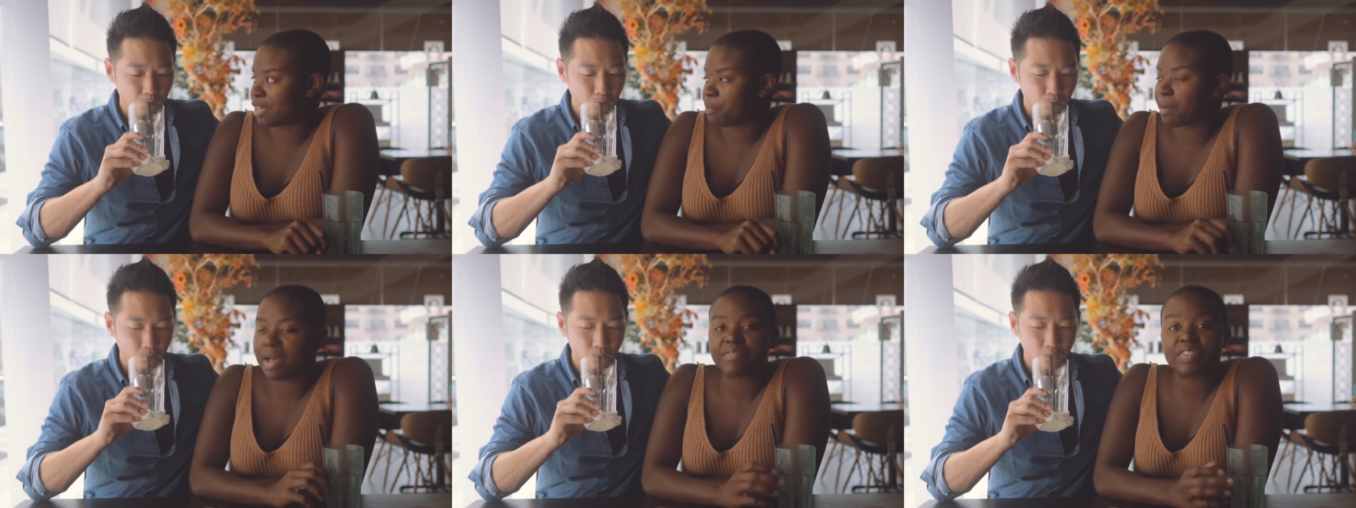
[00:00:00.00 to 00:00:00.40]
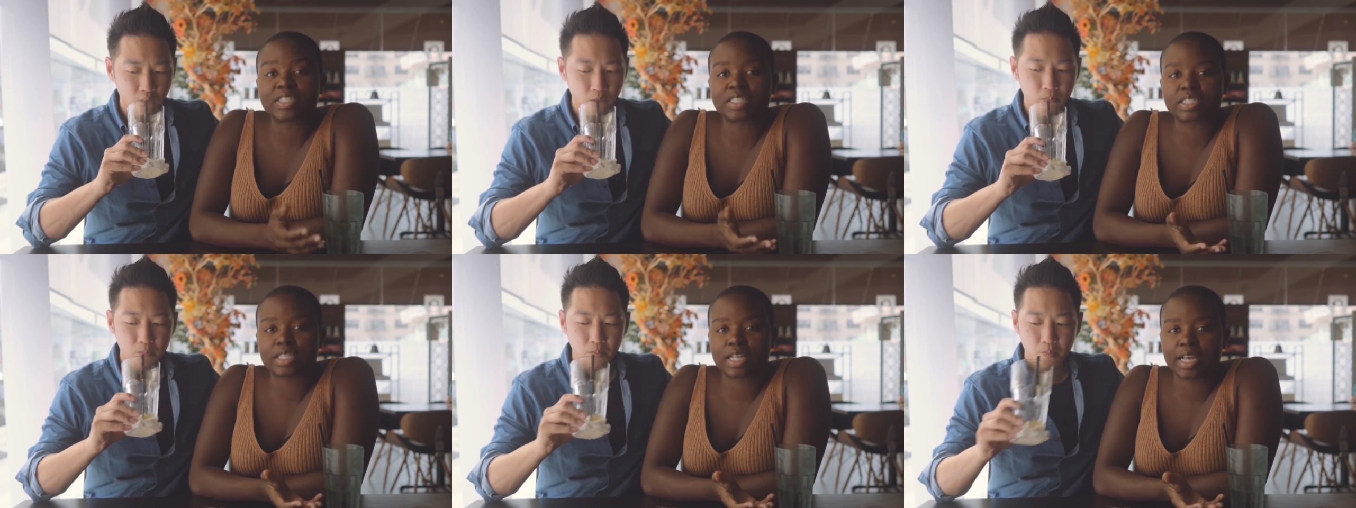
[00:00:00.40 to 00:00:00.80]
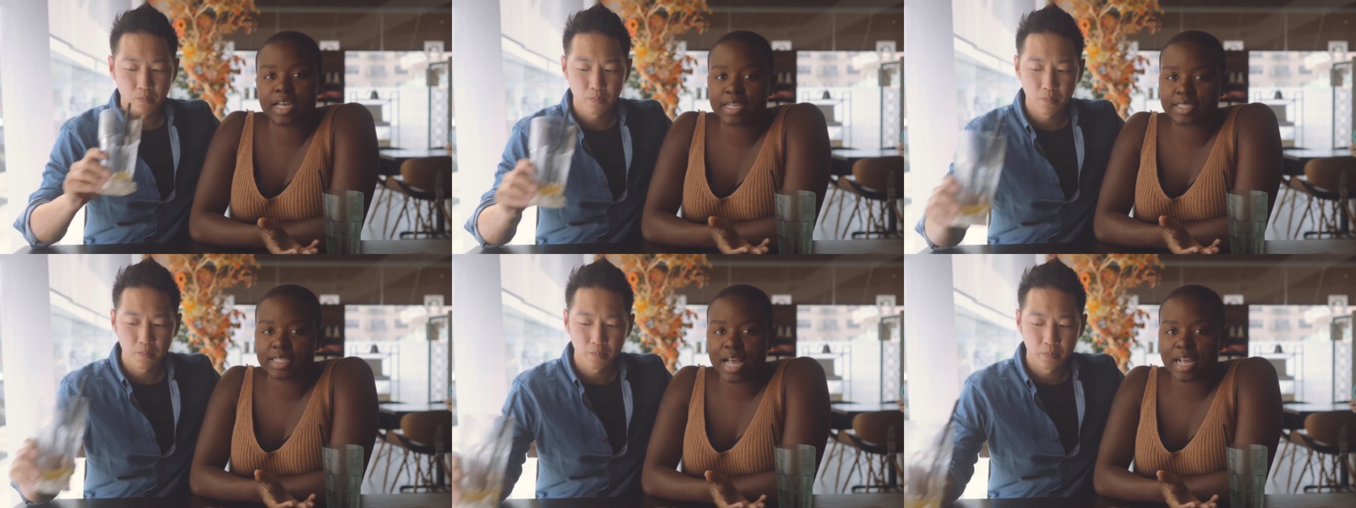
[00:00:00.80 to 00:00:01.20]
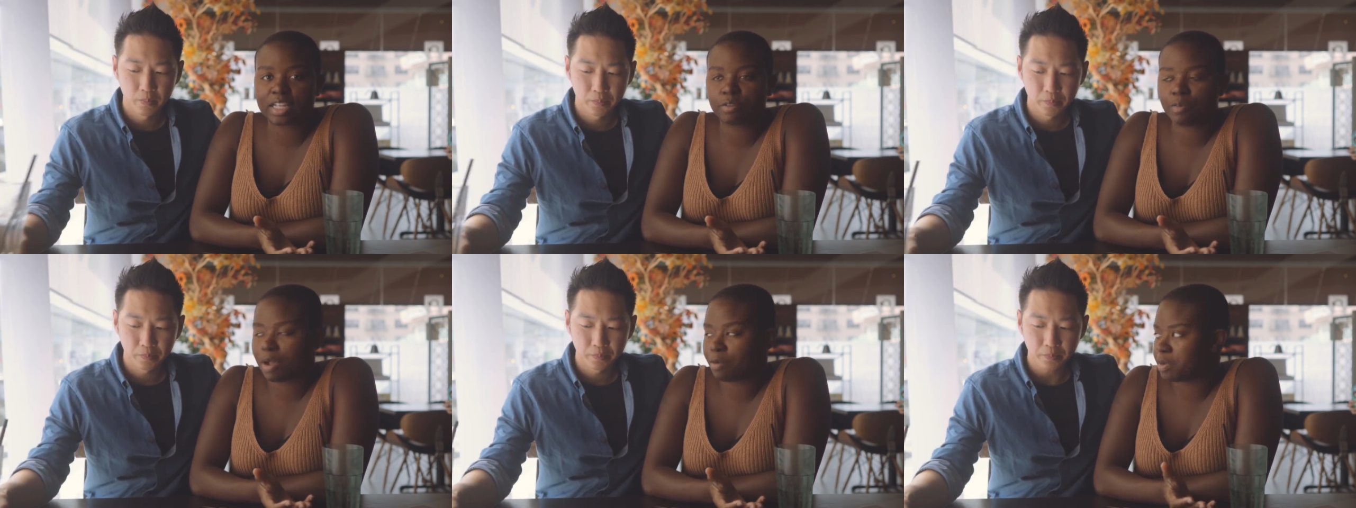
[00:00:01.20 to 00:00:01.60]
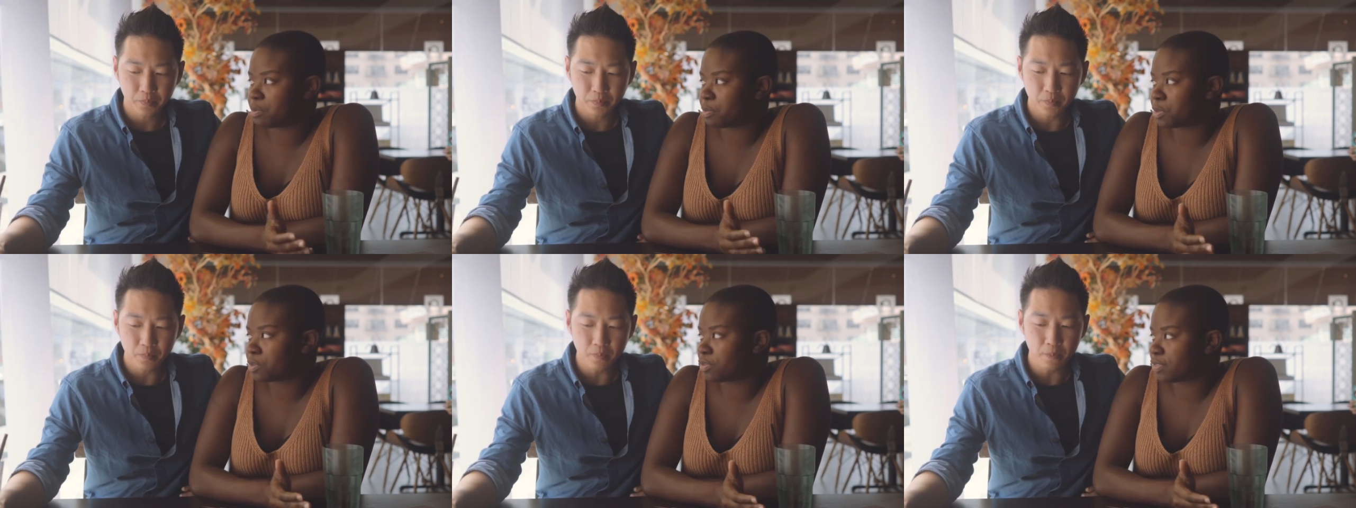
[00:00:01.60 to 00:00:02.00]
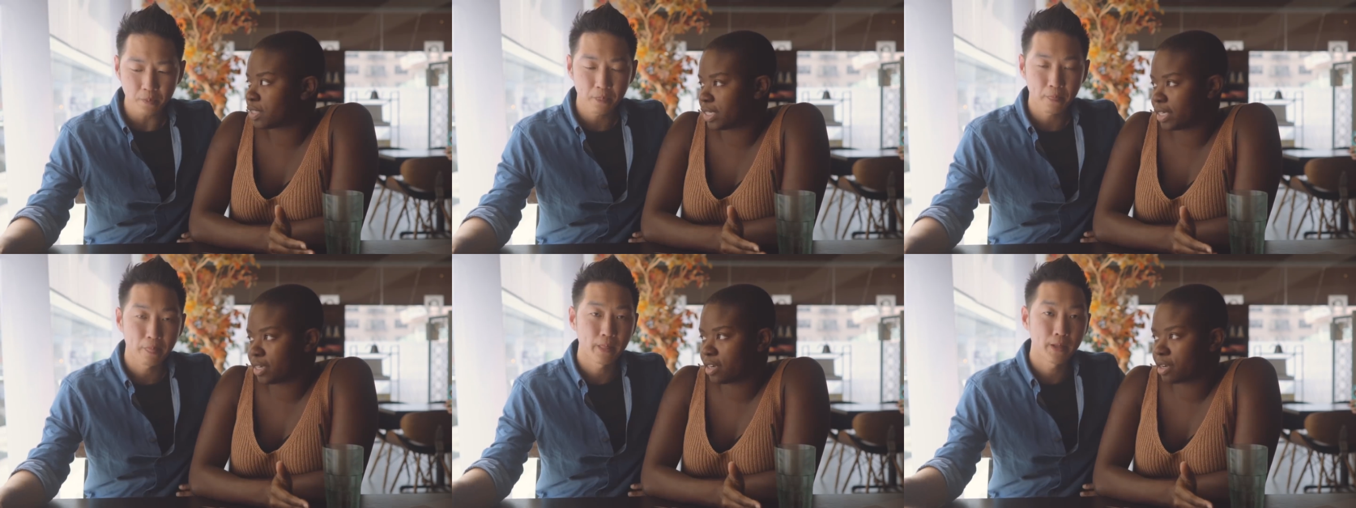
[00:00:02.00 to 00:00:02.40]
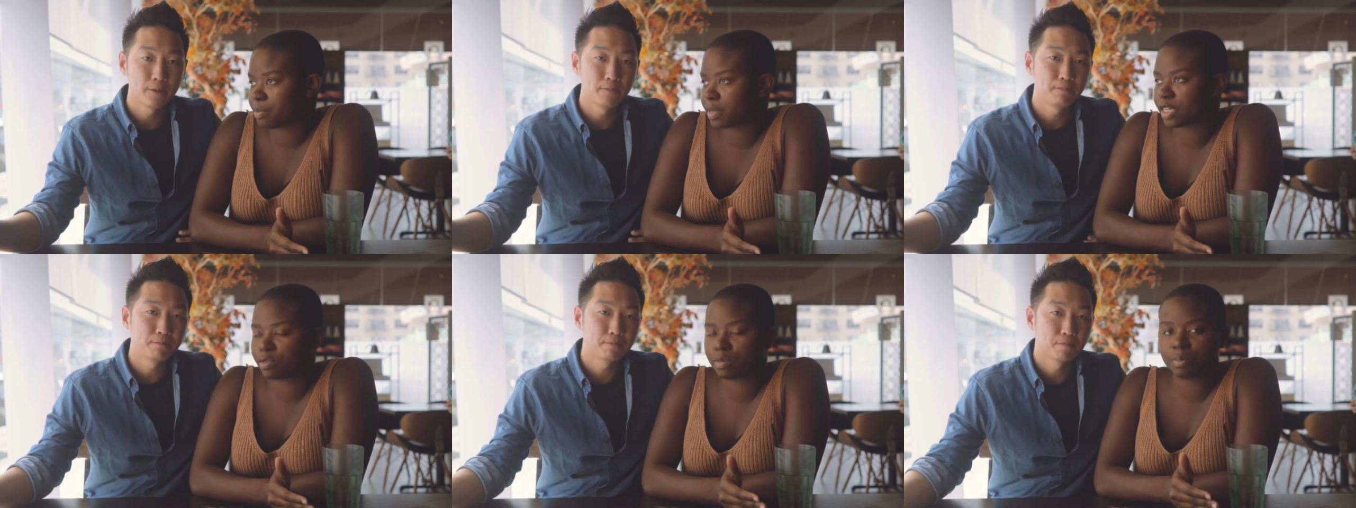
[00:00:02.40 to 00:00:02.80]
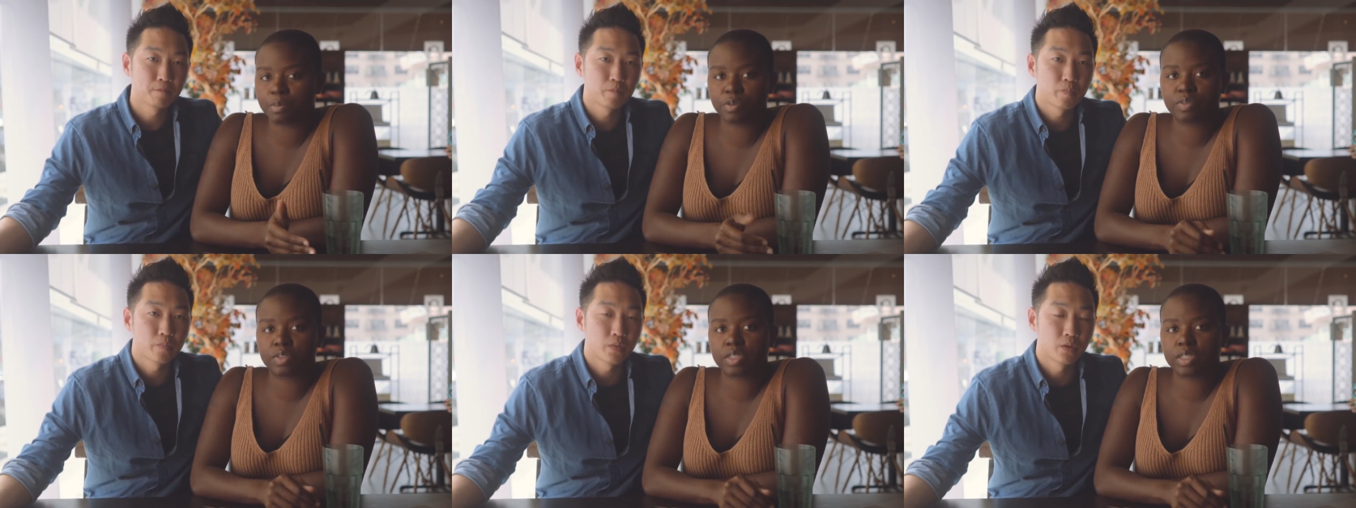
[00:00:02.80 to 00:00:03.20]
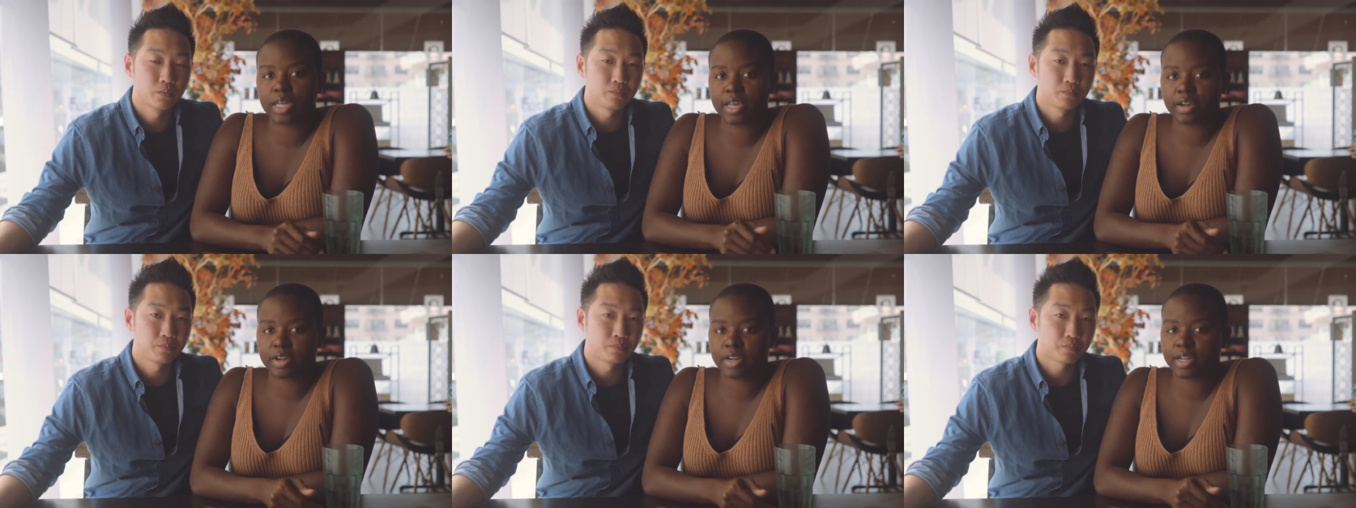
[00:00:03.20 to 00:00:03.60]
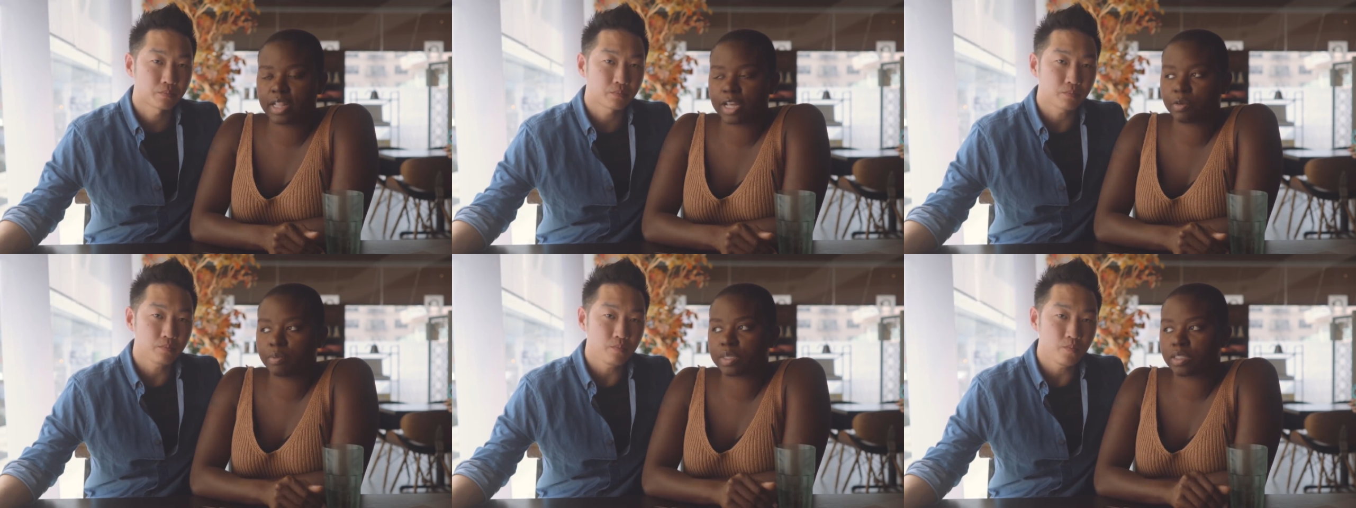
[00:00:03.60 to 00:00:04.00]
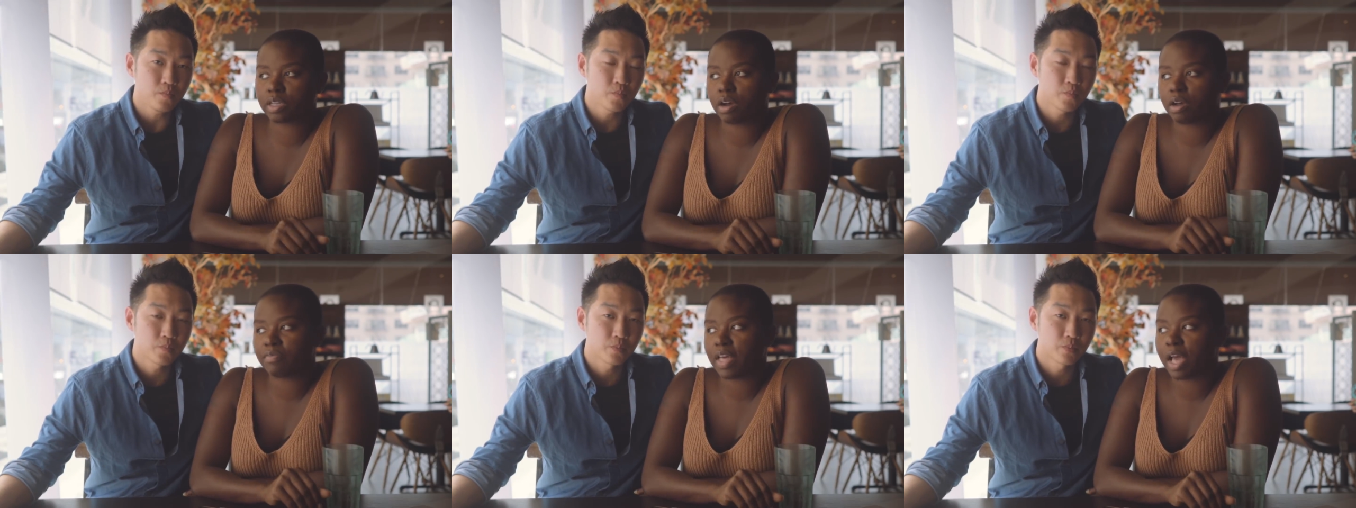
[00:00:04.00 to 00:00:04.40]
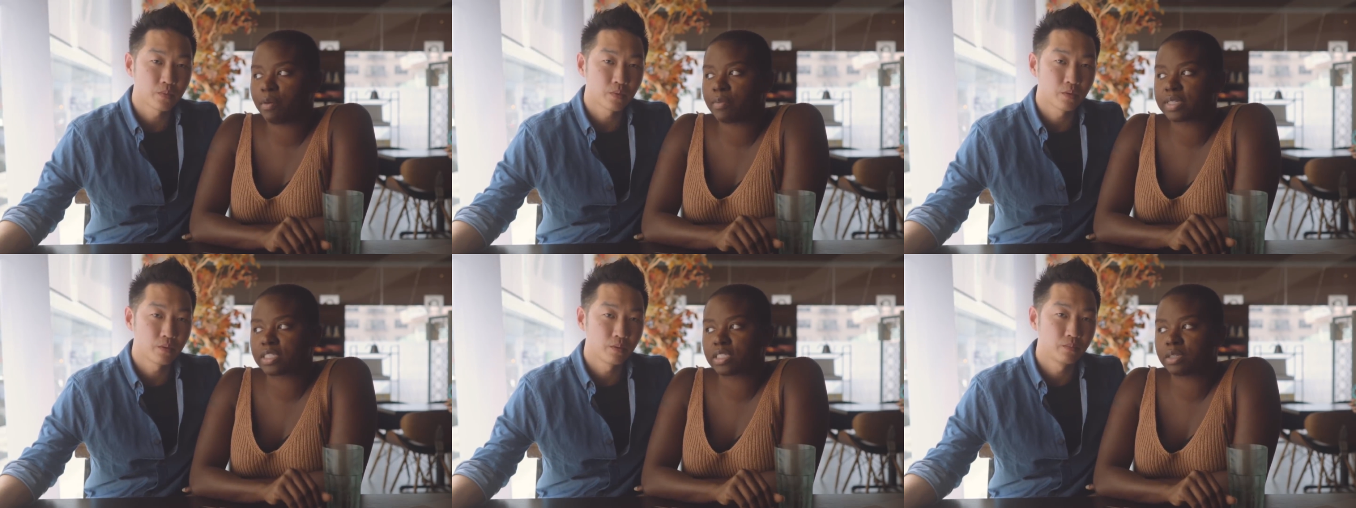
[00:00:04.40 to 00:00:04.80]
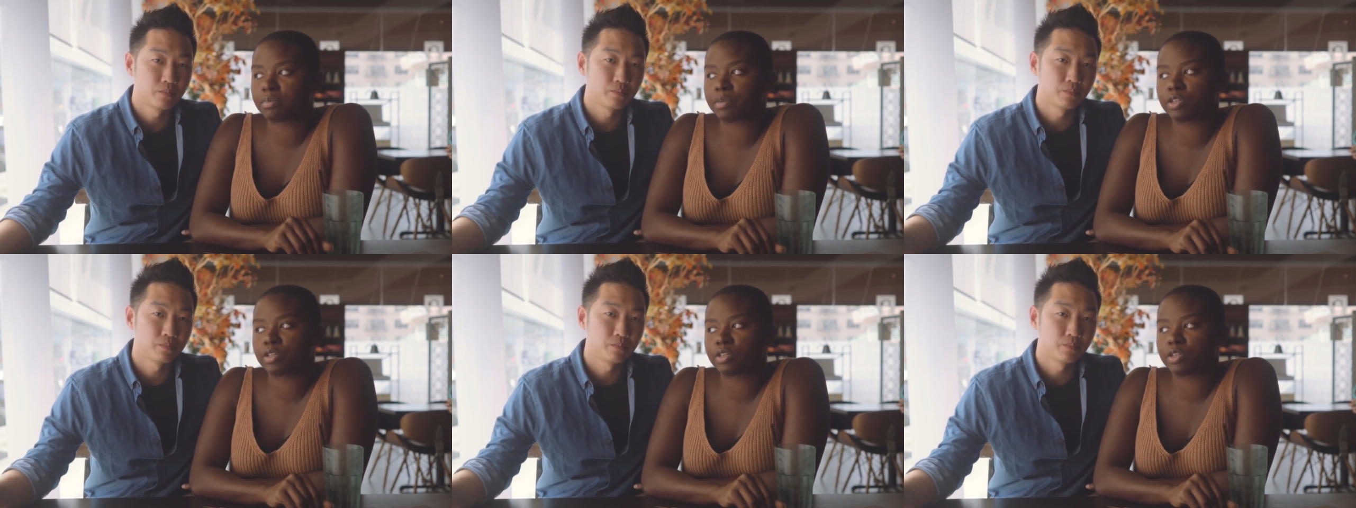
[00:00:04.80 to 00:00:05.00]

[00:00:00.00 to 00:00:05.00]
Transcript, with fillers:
Speaker 1: But this is like exactly why we moved here because we moved to the area. Like we thought that was the